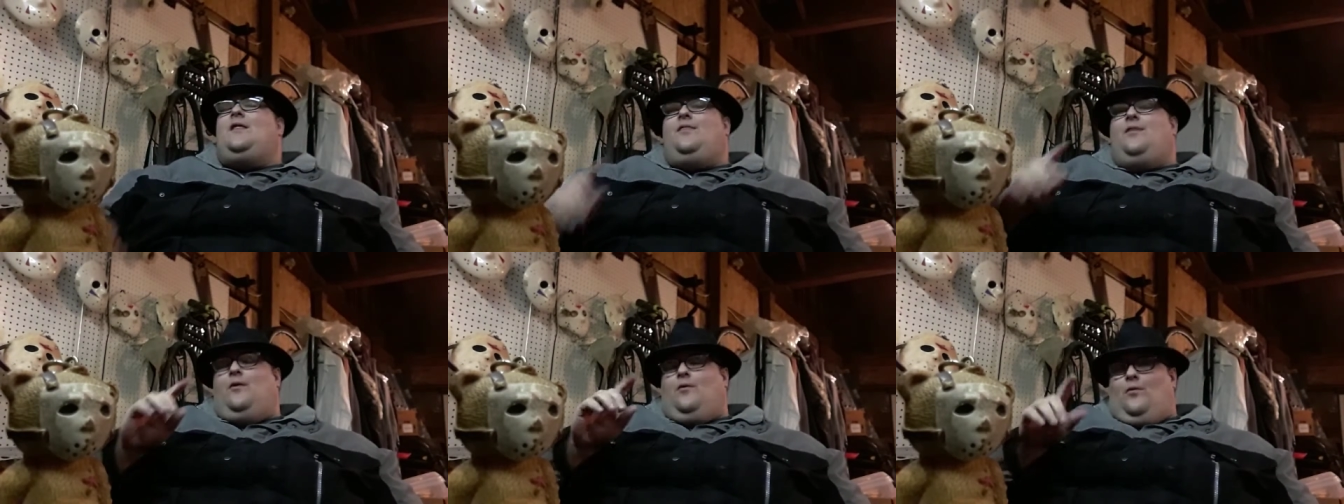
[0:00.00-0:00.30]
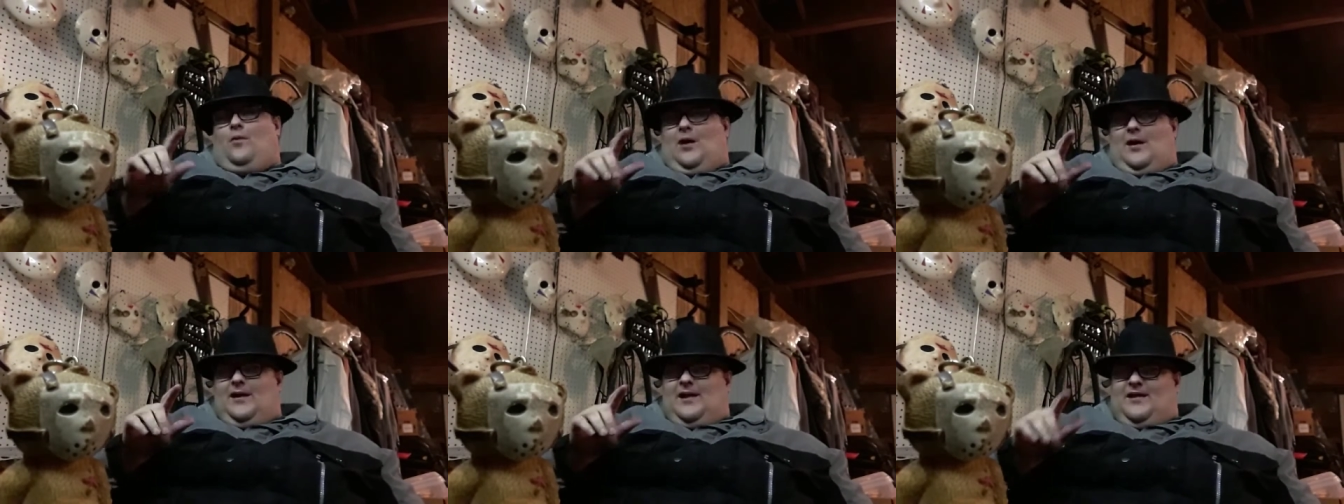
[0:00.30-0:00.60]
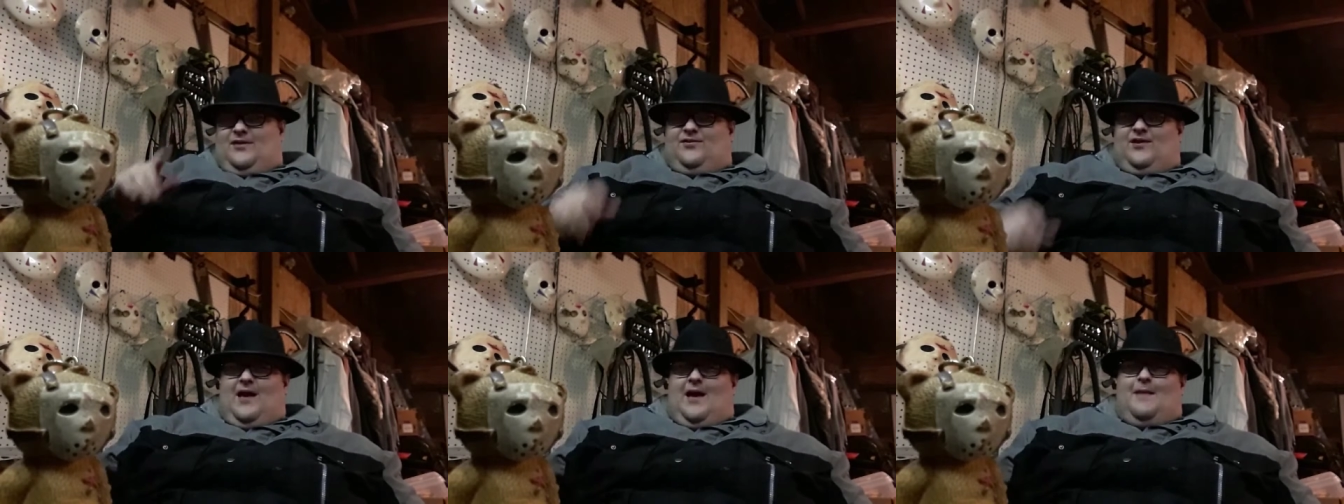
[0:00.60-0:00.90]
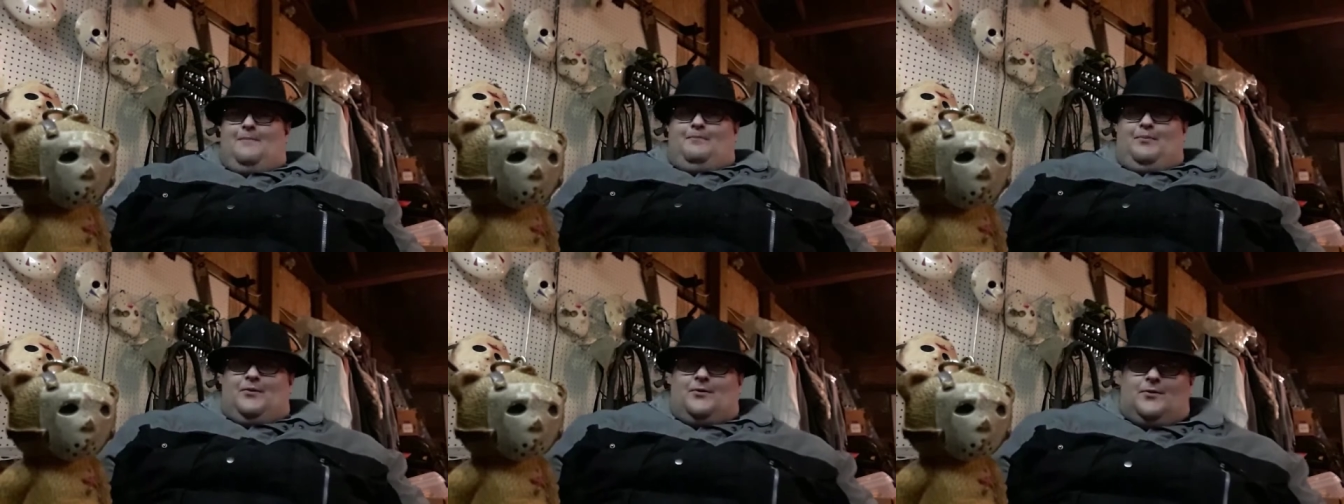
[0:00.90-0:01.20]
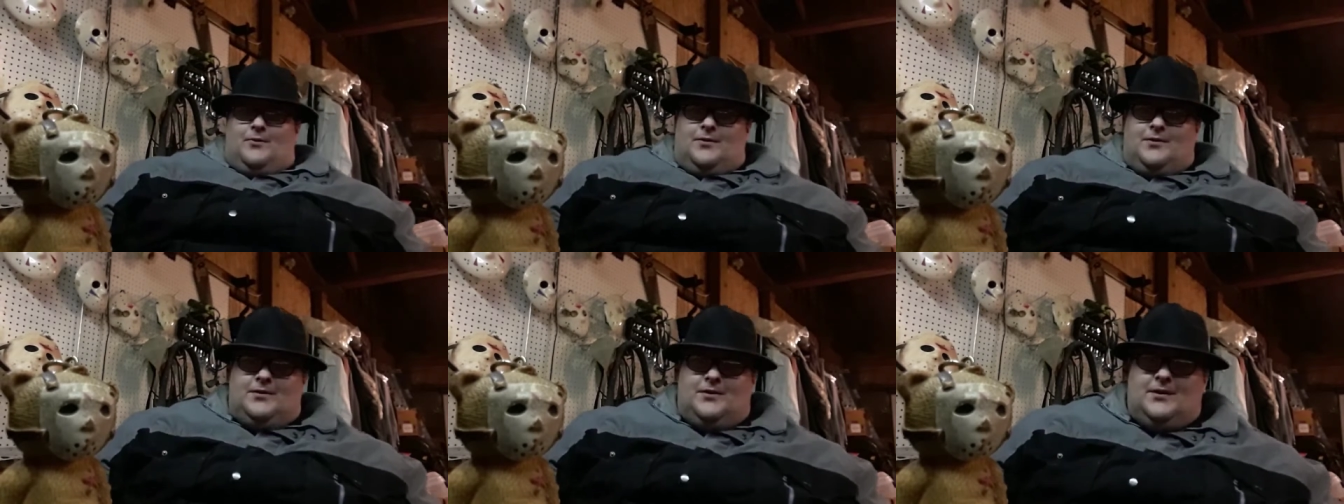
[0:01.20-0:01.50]
of the one
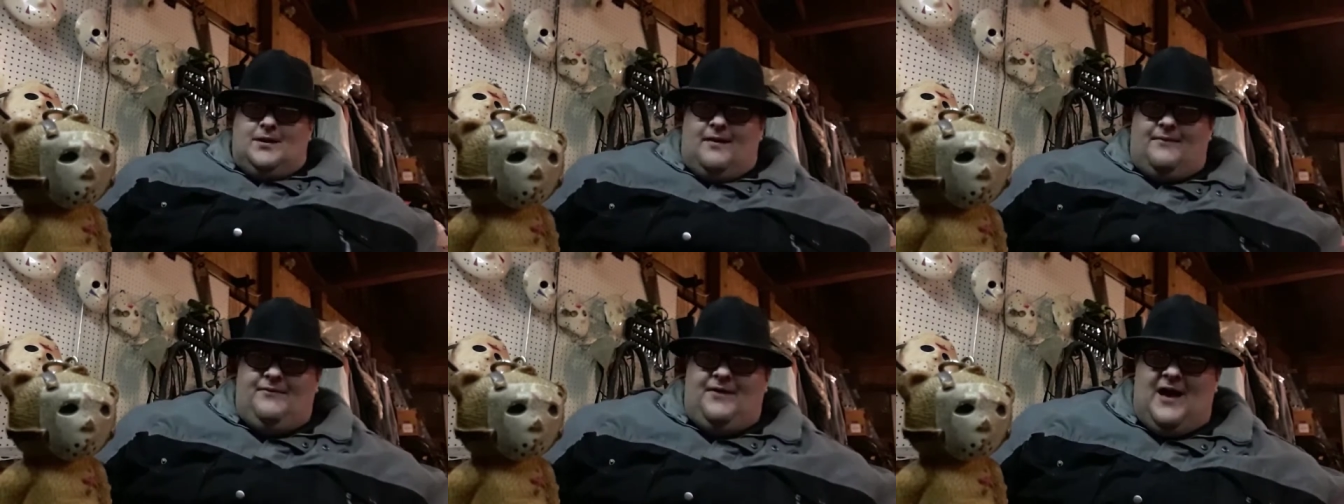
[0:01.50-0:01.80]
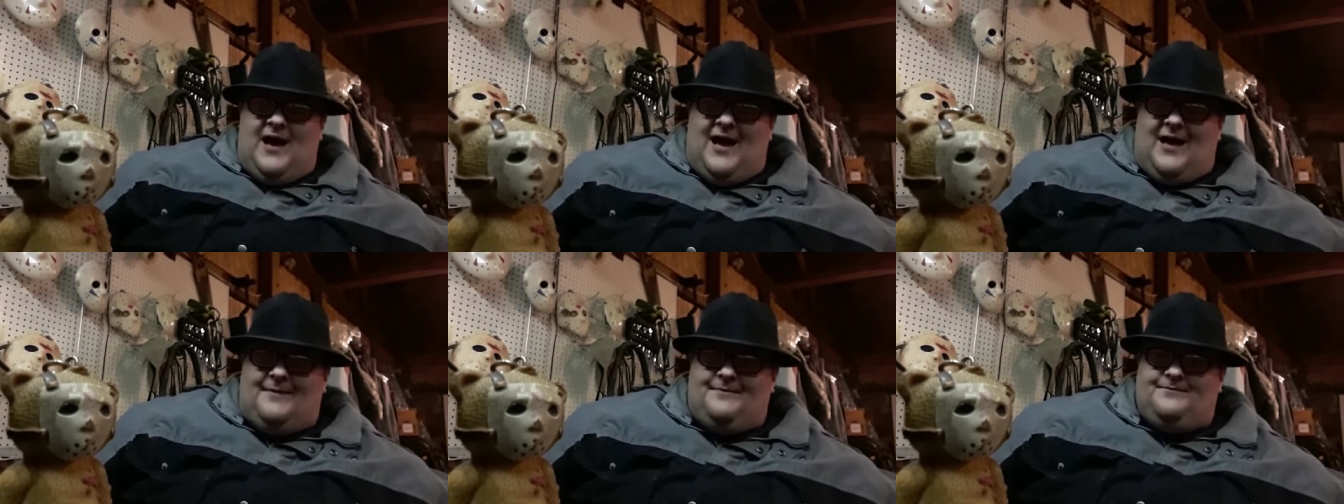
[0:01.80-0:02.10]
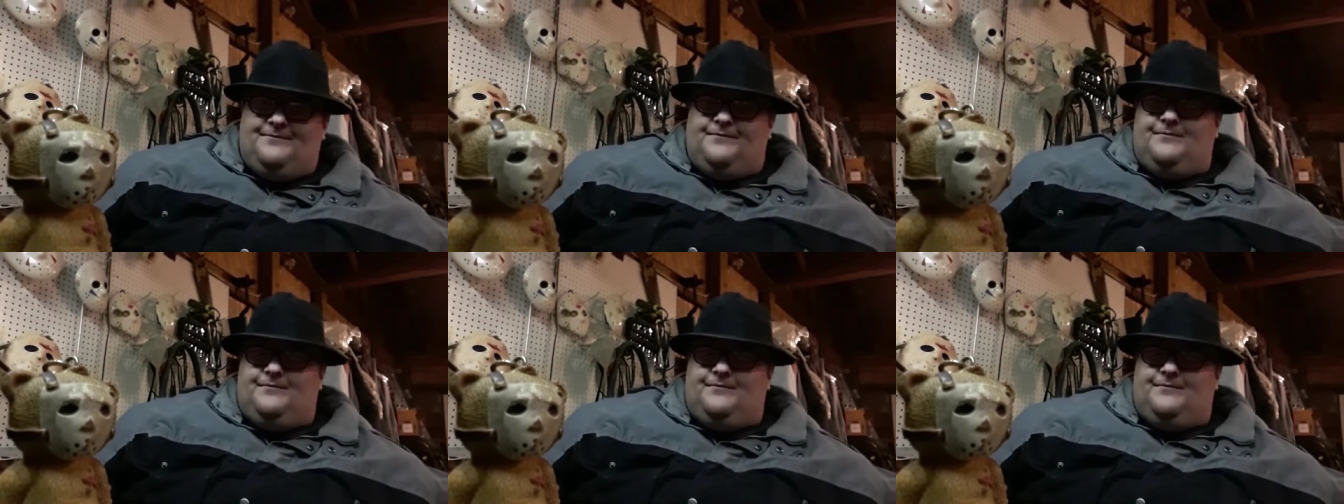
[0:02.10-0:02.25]
example of that,